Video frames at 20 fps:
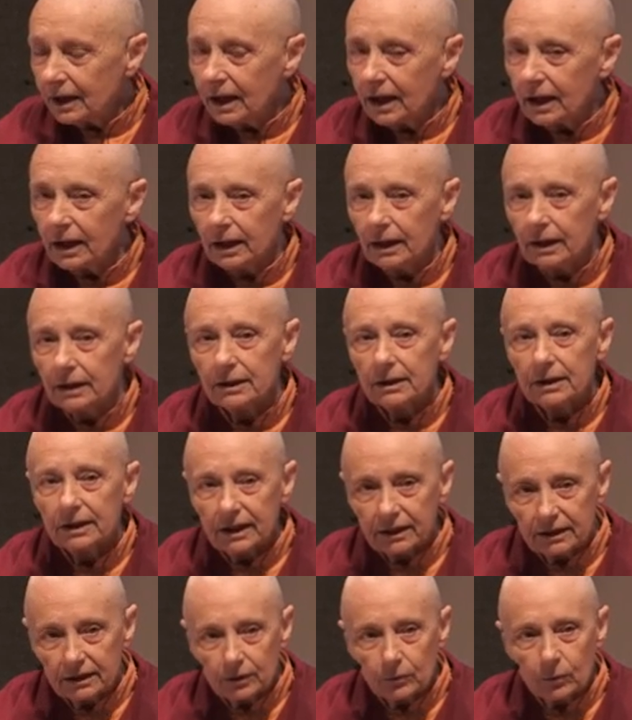and
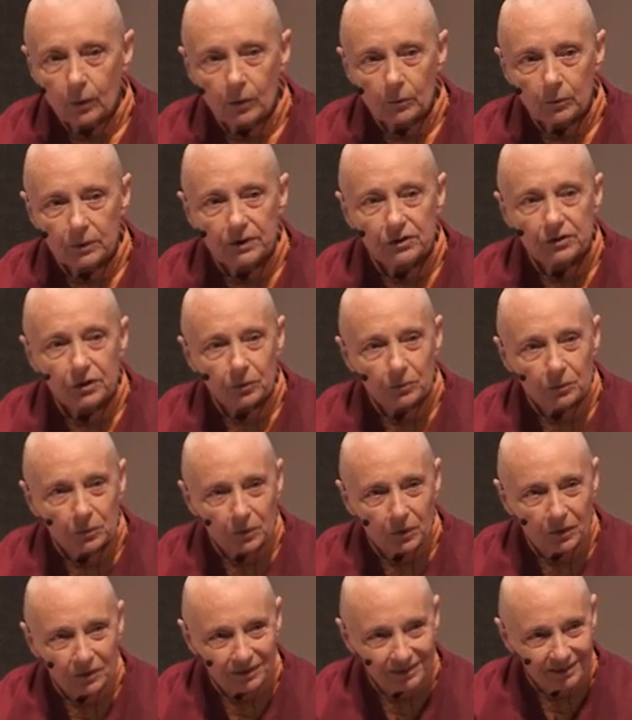getting what we don't
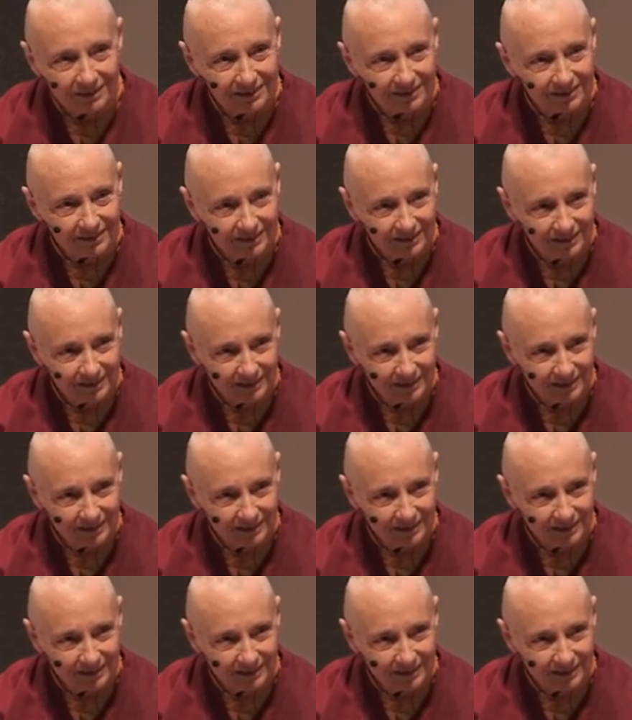want,